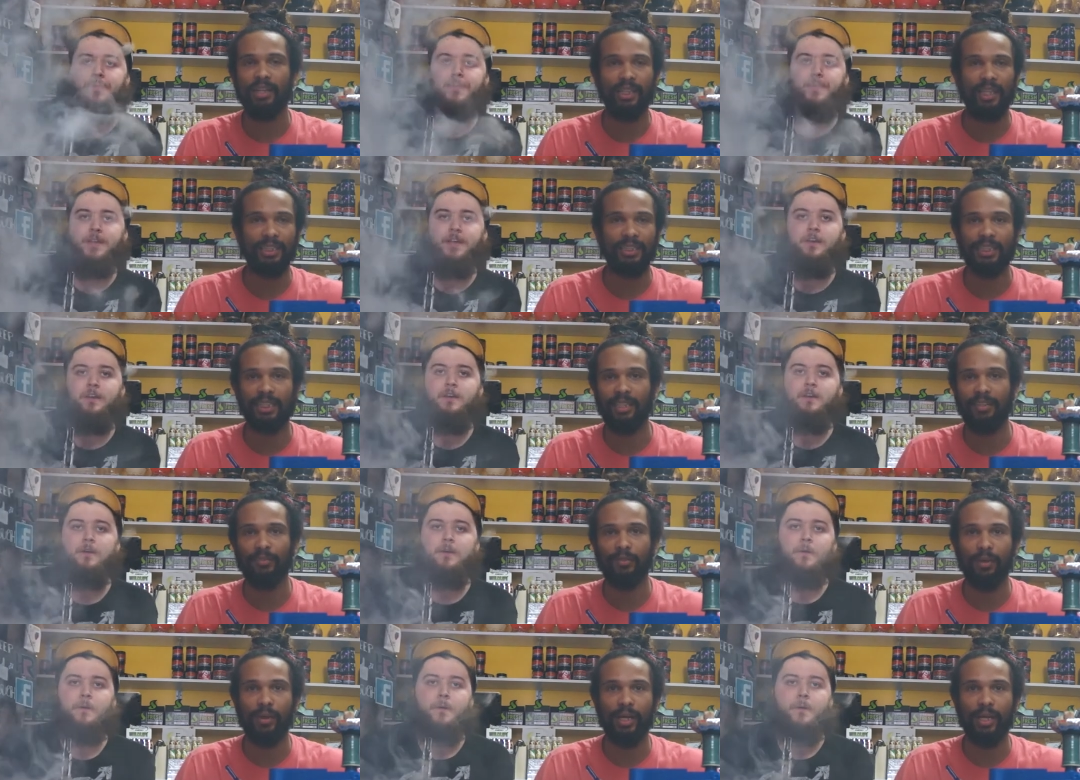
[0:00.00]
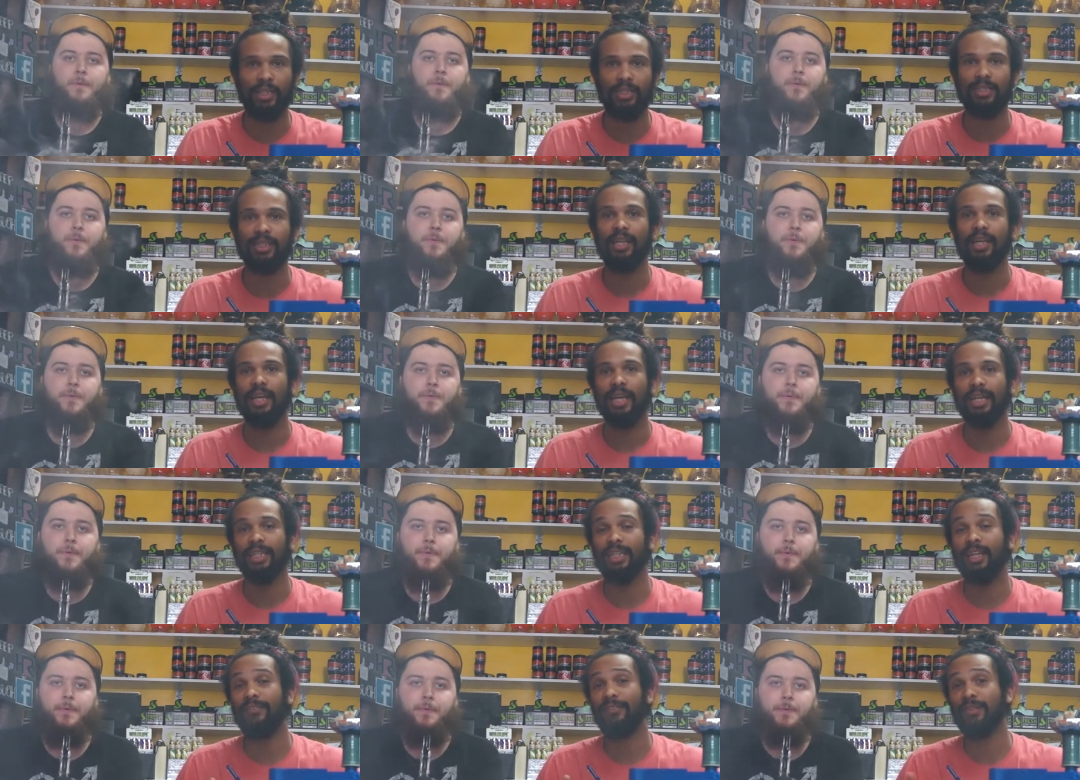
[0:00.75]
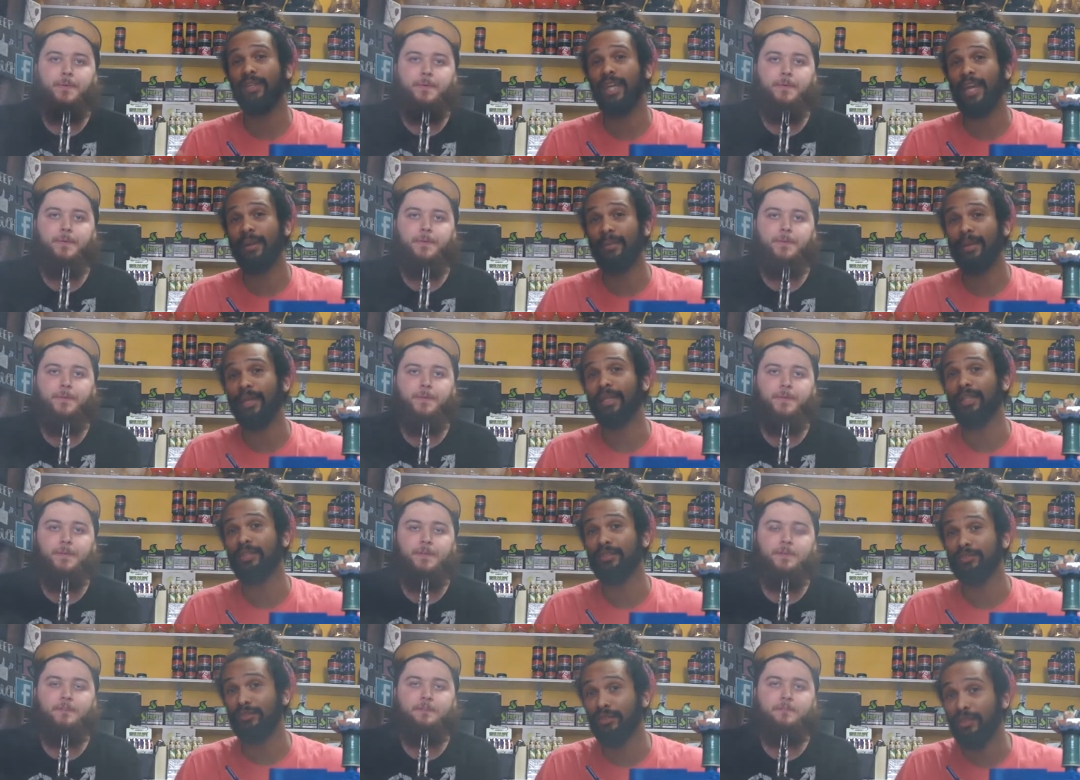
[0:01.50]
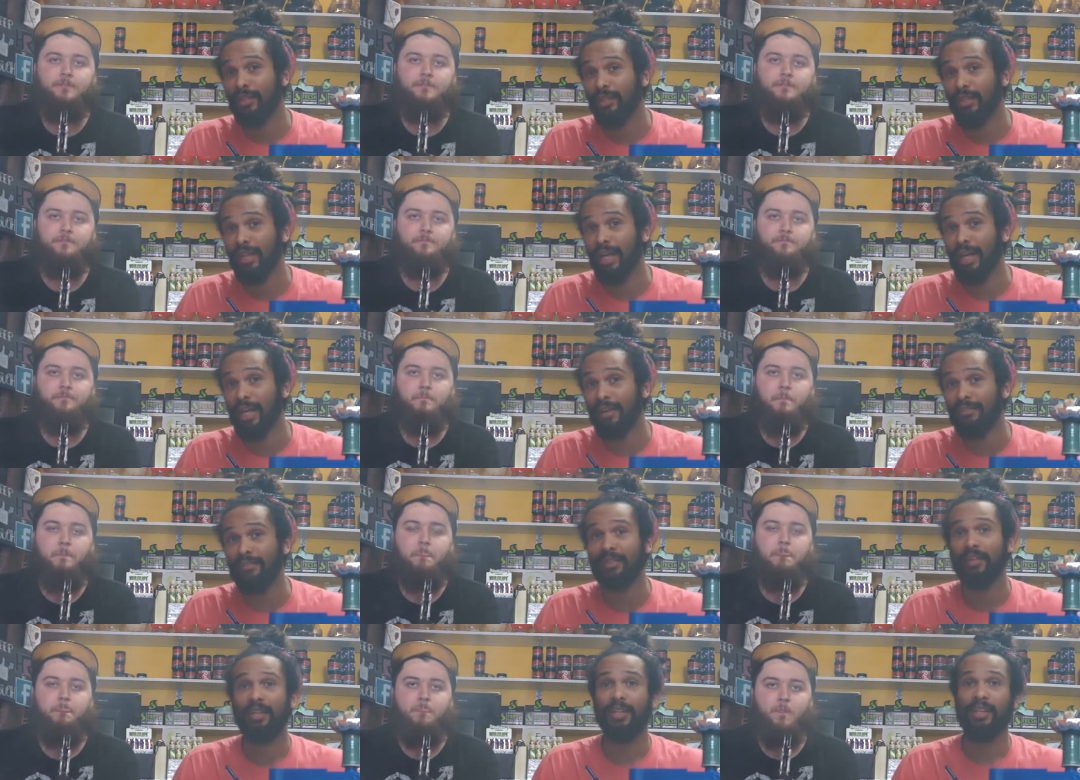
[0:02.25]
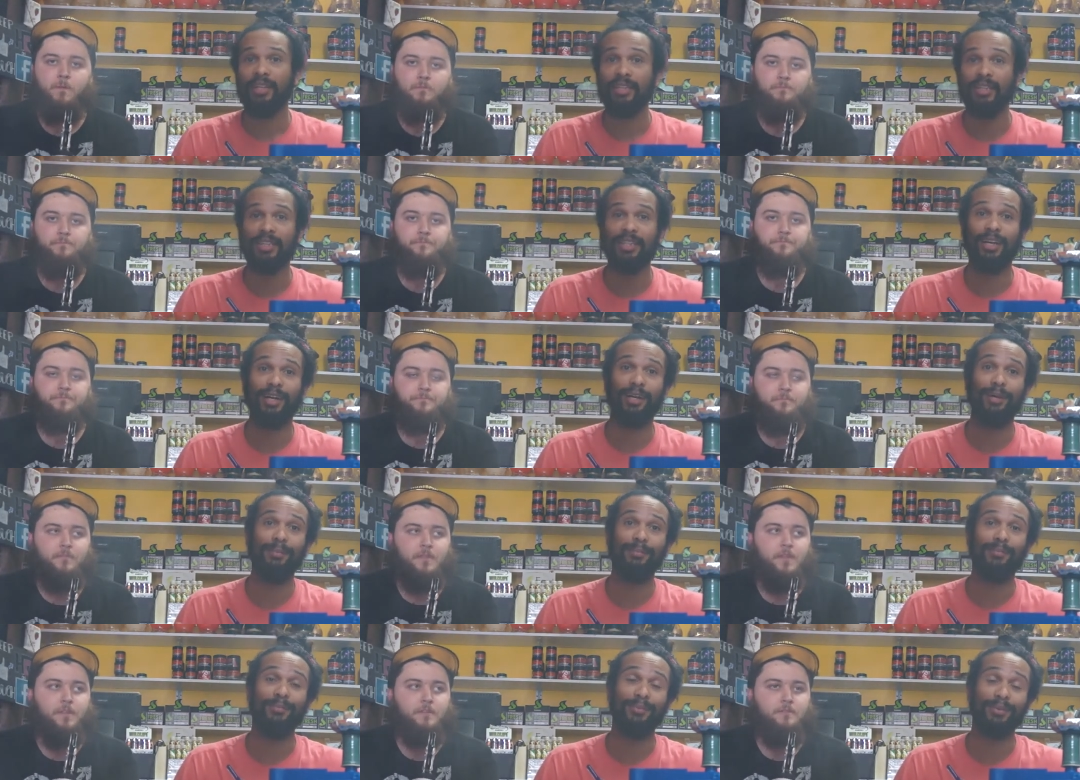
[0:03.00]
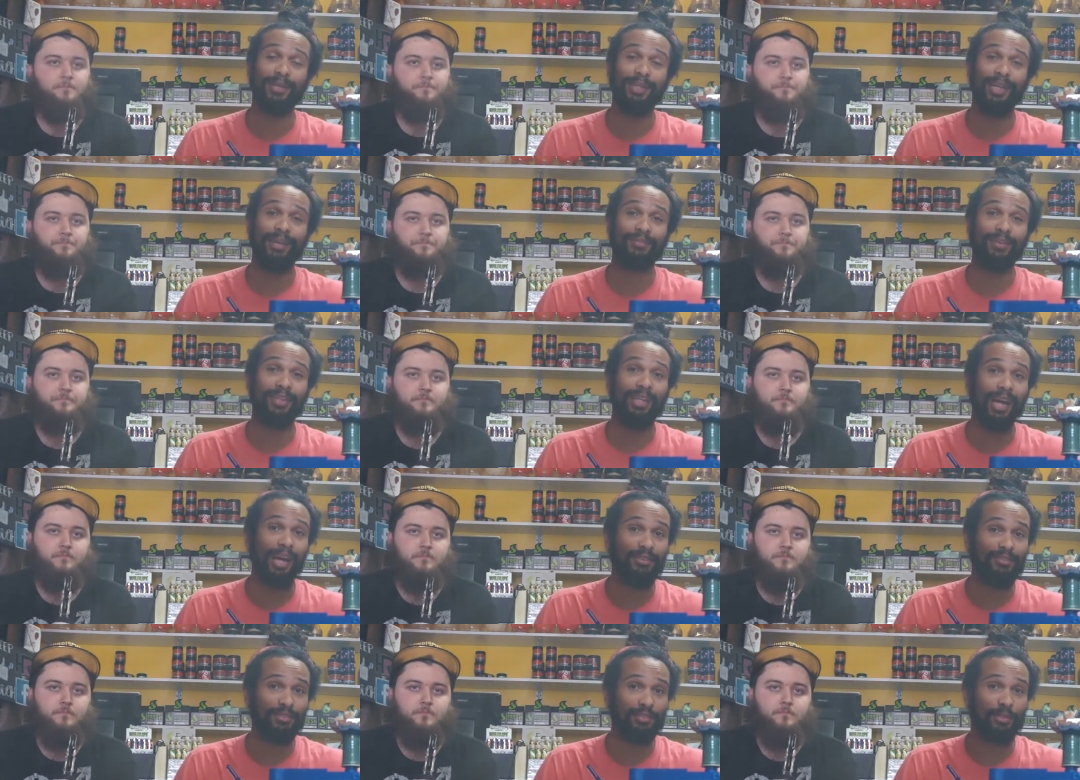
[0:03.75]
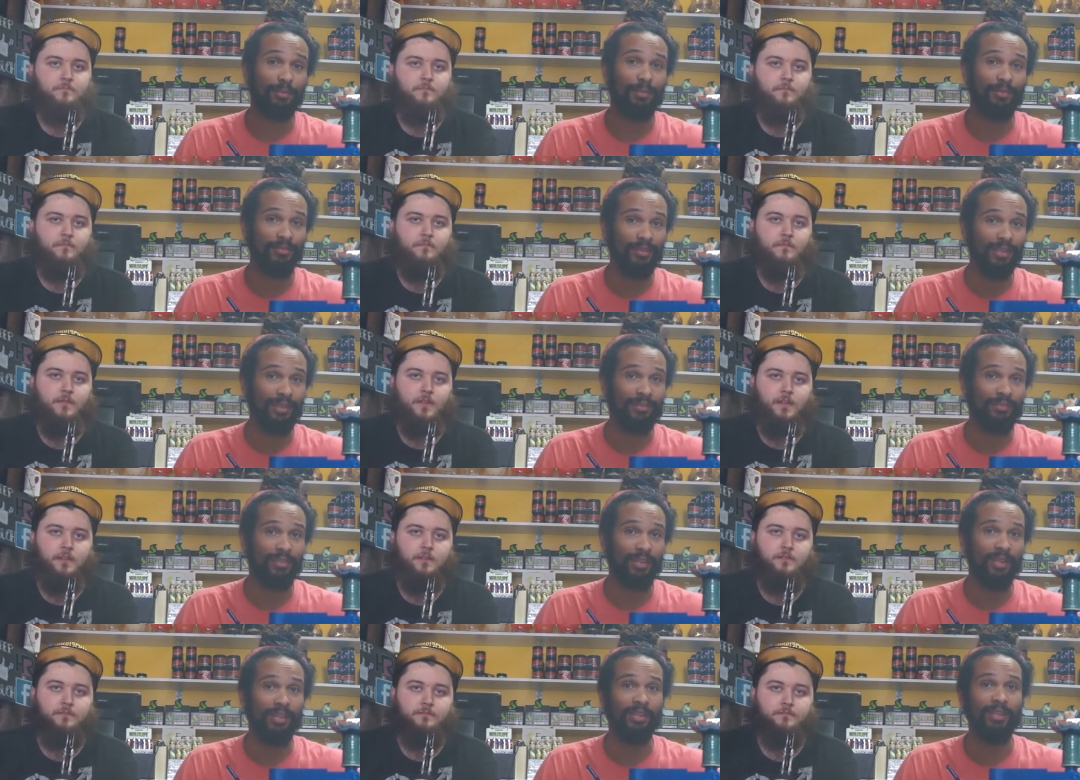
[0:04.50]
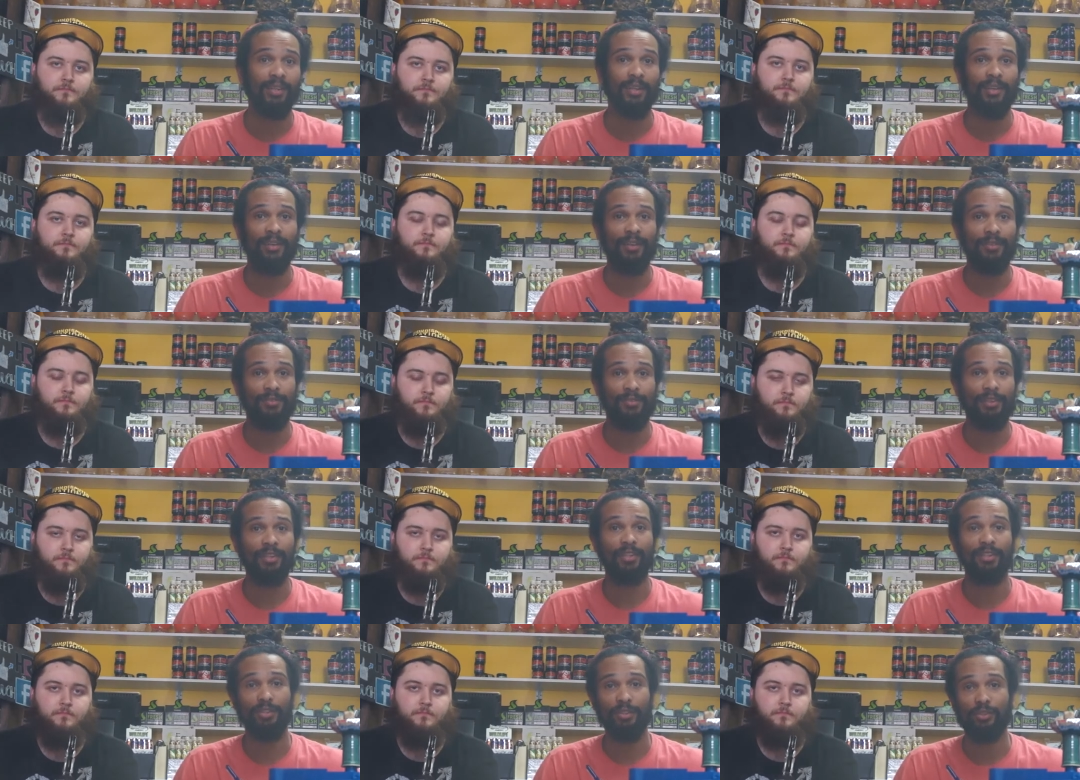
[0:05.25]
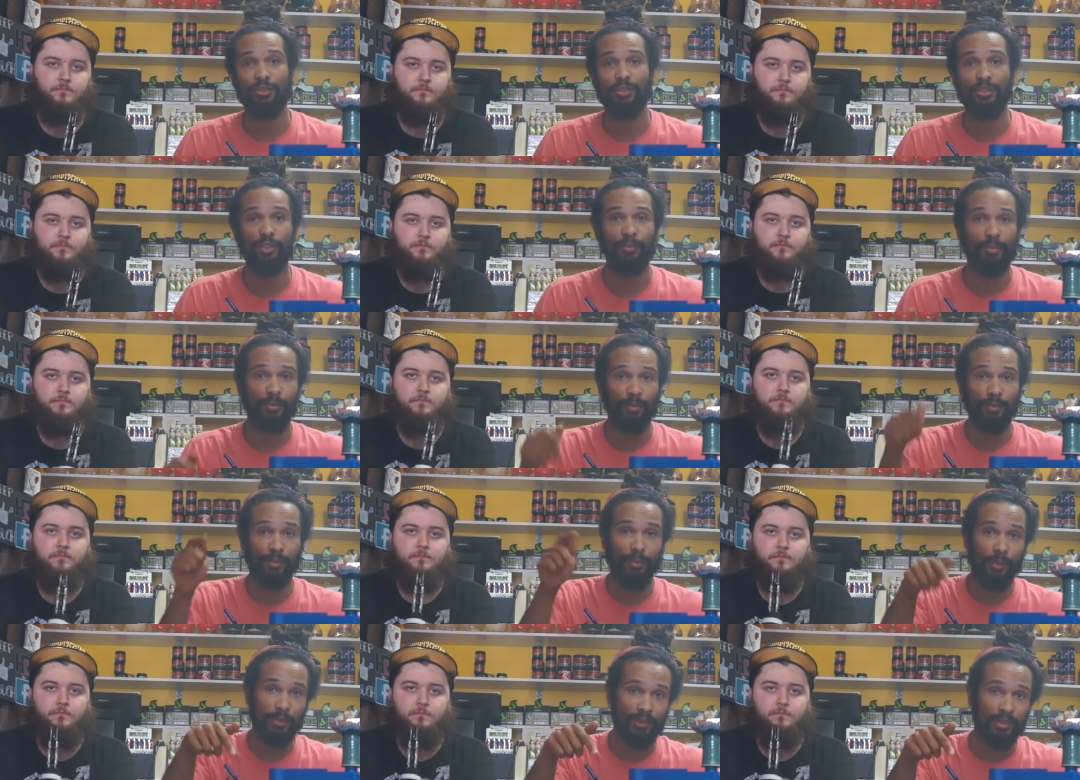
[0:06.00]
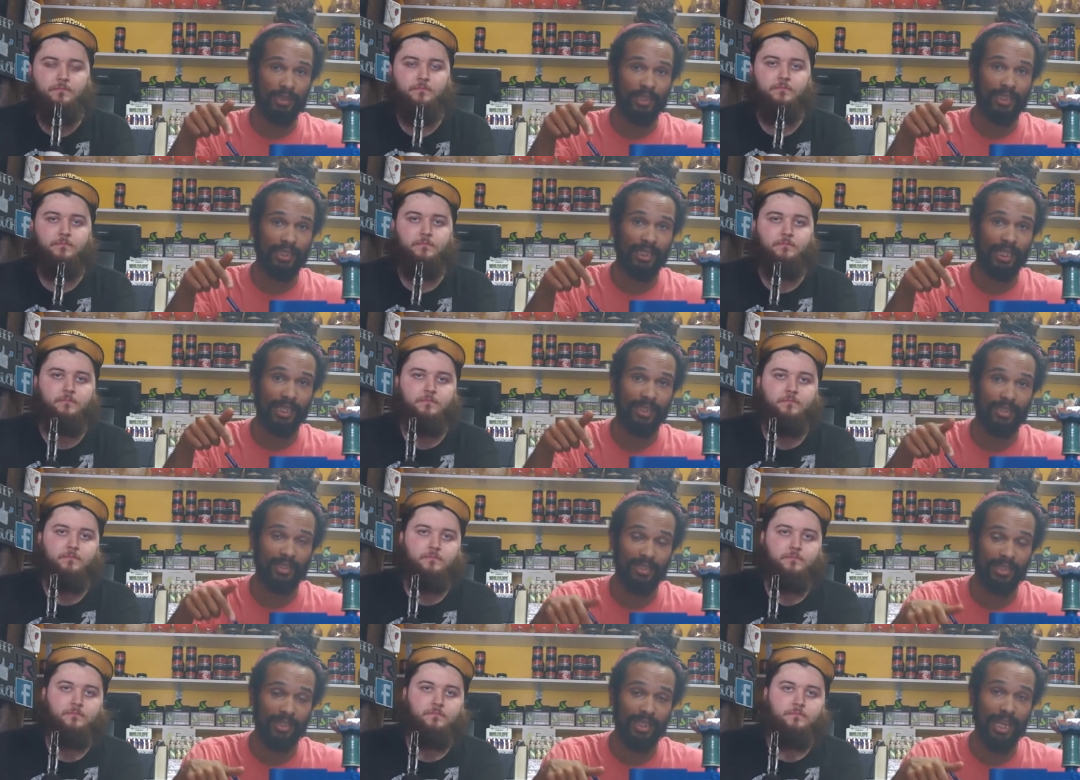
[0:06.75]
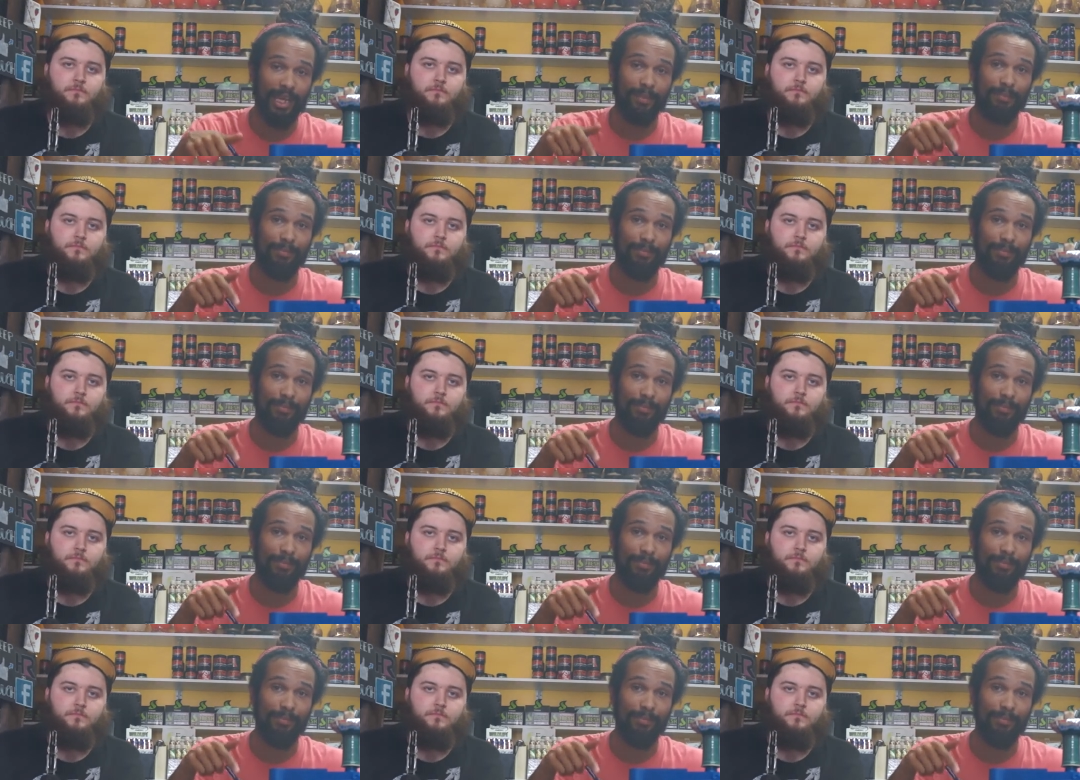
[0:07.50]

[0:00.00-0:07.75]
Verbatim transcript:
Speaker 1: lots of giveaways. And uh, if you can't make it in real life, then um, we're going to have a live stream of the event mm -hmm. via YouTube, and we'll post the link down to that